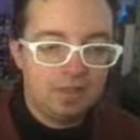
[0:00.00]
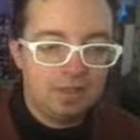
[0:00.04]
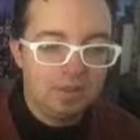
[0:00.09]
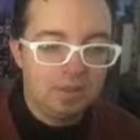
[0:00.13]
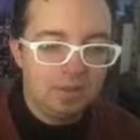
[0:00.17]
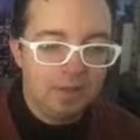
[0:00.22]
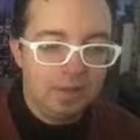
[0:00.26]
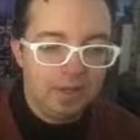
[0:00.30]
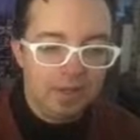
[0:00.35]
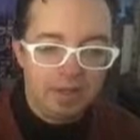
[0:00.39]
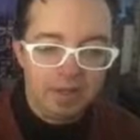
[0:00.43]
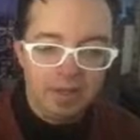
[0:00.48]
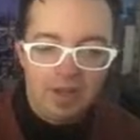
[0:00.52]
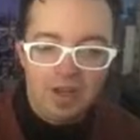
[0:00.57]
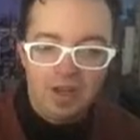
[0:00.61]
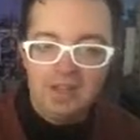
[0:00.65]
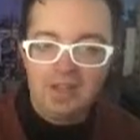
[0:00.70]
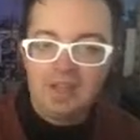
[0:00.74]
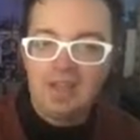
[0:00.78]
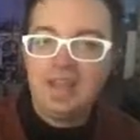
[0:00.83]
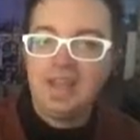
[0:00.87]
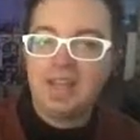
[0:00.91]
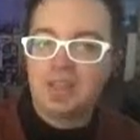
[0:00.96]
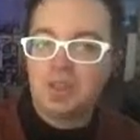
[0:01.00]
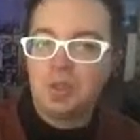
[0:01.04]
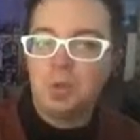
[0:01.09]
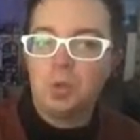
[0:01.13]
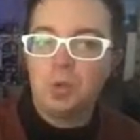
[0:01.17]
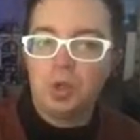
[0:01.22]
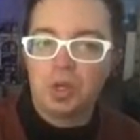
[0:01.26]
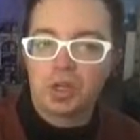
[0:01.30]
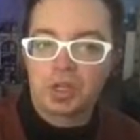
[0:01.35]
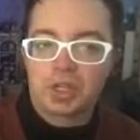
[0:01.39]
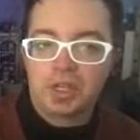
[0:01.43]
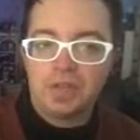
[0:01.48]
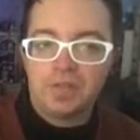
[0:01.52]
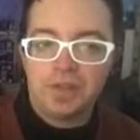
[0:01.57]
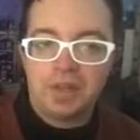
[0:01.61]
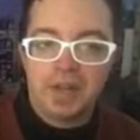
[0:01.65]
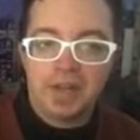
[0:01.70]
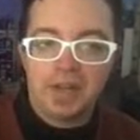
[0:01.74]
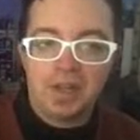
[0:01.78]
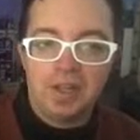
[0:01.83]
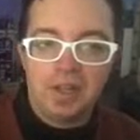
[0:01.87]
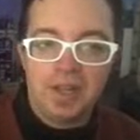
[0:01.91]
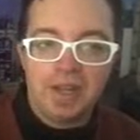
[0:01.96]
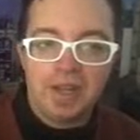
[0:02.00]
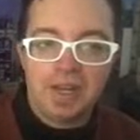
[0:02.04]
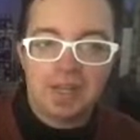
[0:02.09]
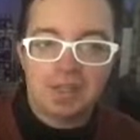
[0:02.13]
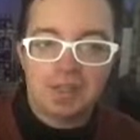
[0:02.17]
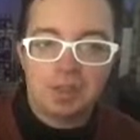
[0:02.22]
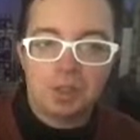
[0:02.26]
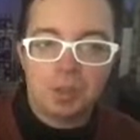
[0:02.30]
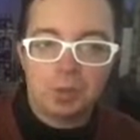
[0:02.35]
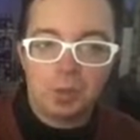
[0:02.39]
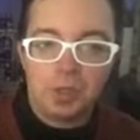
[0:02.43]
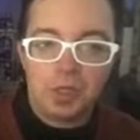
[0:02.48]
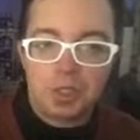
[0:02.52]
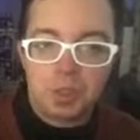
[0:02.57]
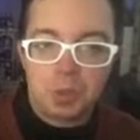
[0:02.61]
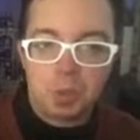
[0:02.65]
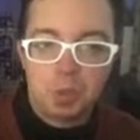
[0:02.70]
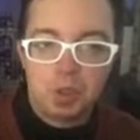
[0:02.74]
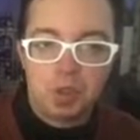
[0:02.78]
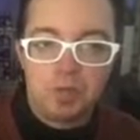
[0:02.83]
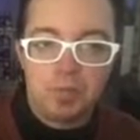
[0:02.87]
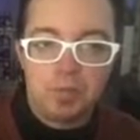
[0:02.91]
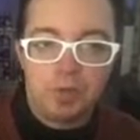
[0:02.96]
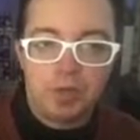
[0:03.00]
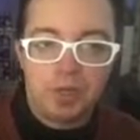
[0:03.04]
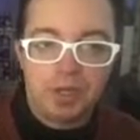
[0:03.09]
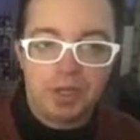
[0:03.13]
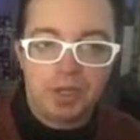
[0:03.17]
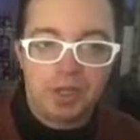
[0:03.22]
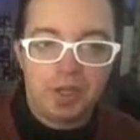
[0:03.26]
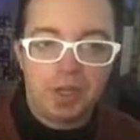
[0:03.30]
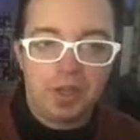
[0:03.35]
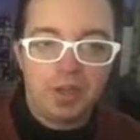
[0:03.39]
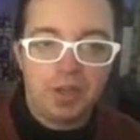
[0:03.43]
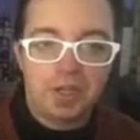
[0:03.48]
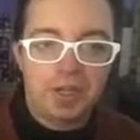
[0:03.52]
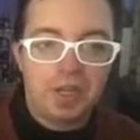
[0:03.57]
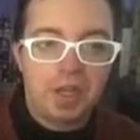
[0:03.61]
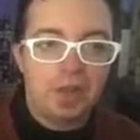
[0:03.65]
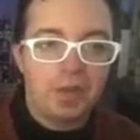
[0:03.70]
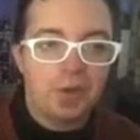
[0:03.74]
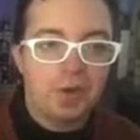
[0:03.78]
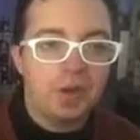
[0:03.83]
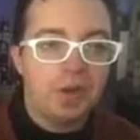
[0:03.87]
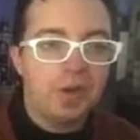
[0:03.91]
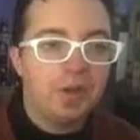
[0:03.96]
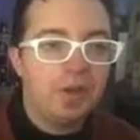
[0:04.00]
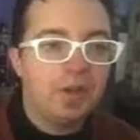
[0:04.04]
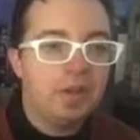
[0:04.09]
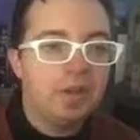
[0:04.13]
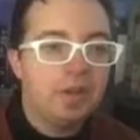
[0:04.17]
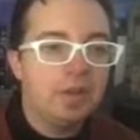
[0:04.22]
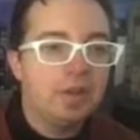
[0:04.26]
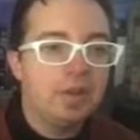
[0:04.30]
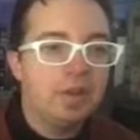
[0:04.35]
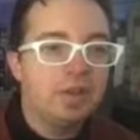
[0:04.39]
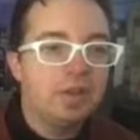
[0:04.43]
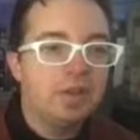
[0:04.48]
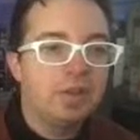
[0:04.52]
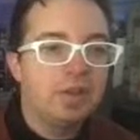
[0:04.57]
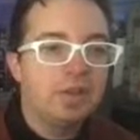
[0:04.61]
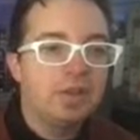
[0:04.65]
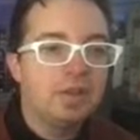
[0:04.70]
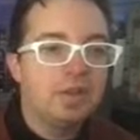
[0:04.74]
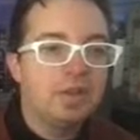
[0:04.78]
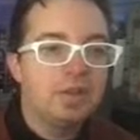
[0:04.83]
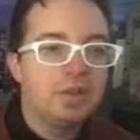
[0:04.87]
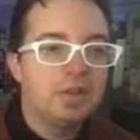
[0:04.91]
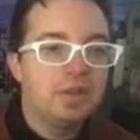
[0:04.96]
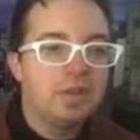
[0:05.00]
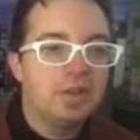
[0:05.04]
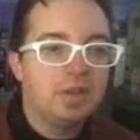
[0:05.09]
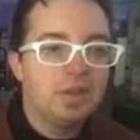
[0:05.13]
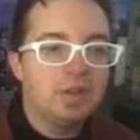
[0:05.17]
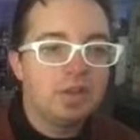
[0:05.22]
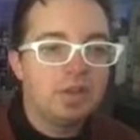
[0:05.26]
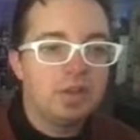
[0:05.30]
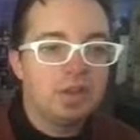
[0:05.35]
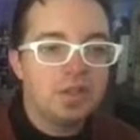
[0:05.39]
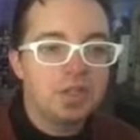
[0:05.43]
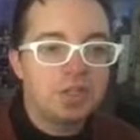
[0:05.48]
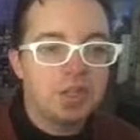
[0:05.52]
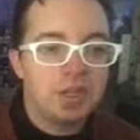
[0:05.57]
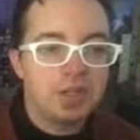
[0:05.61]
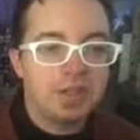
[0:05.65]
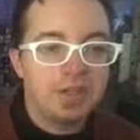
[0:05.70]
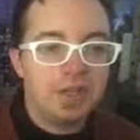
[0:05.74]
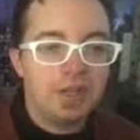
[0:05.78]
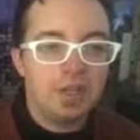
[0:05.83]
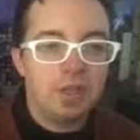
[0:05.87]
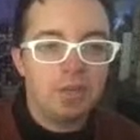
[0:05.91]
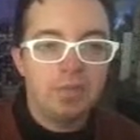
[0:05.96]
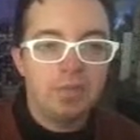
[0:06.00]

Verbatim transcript: But, you know, I like the work of it. I like the ritual of putting it all together. Let's shut down the